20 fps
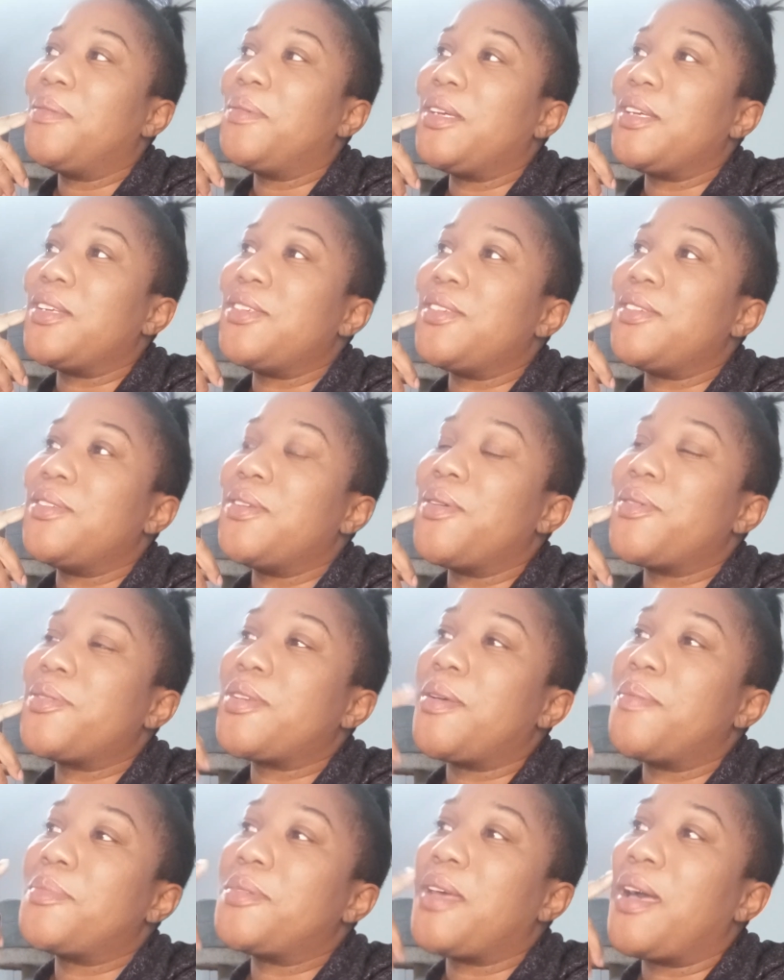Because, you know,
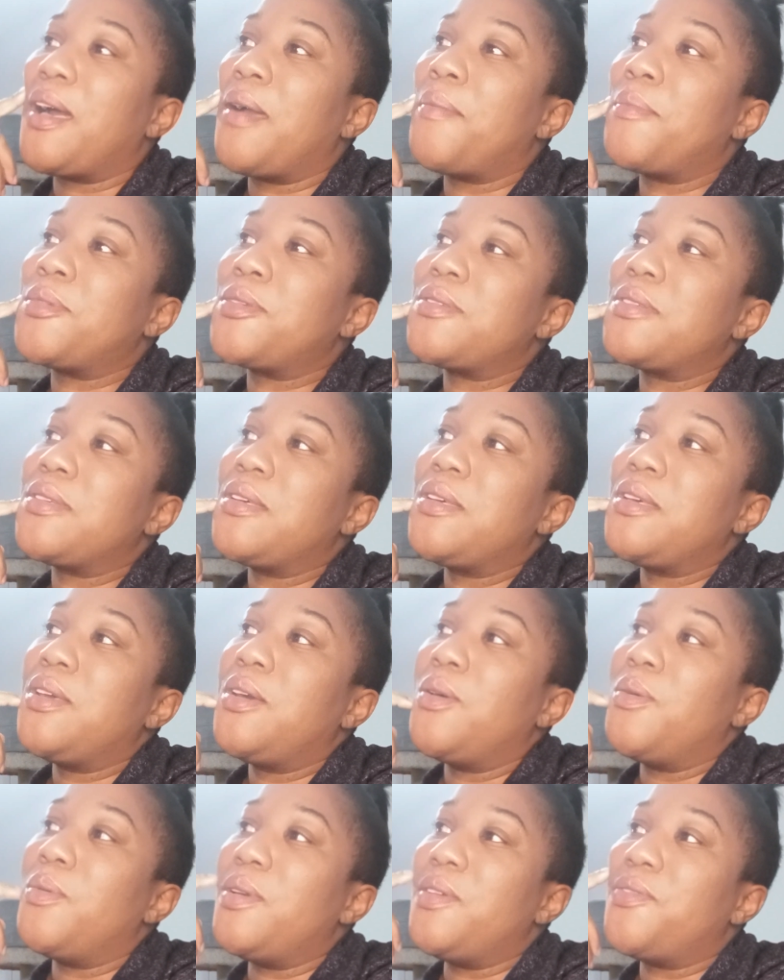sometimes
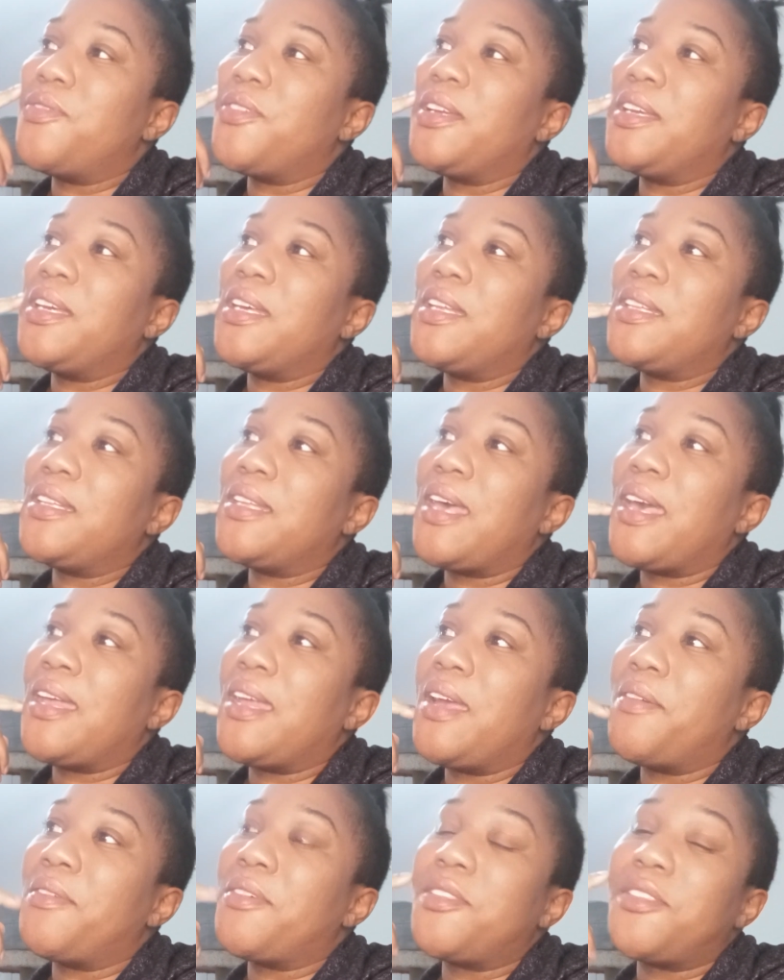we forget
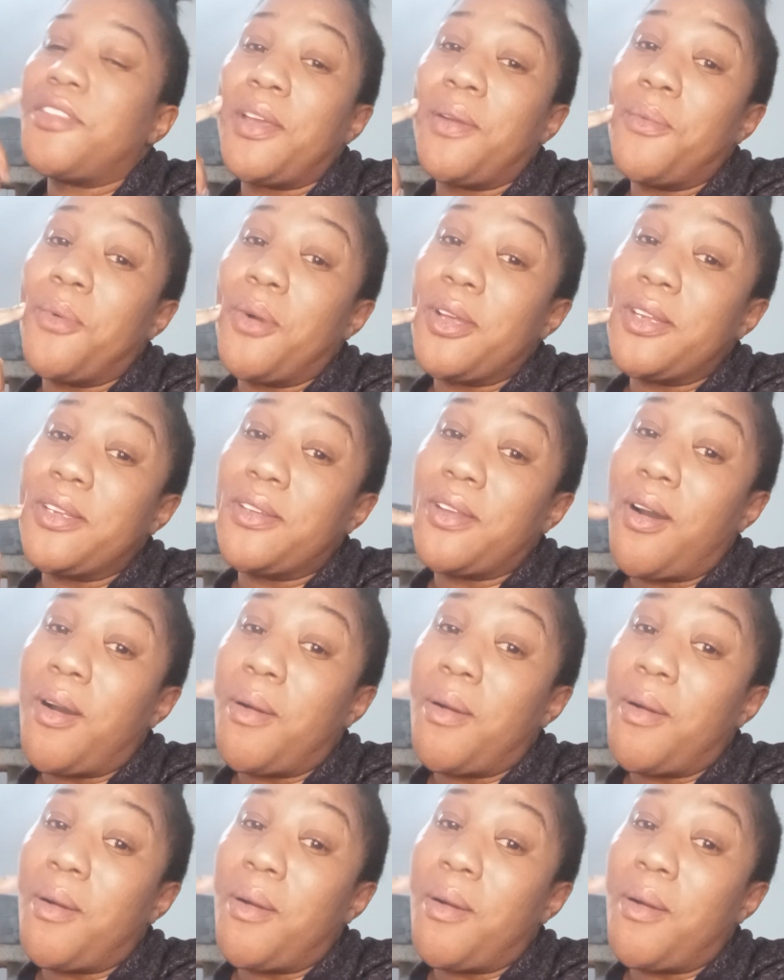that everything wasn't